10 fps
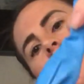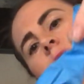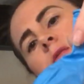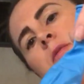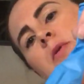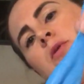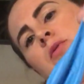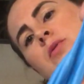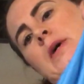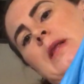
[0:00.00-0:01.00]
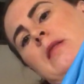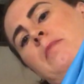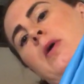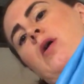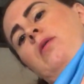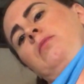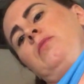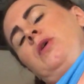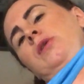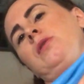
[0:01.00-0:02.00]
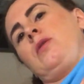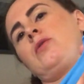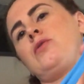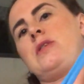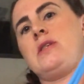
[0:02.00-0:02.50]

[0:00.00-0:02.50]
of the balloon at the bottom, because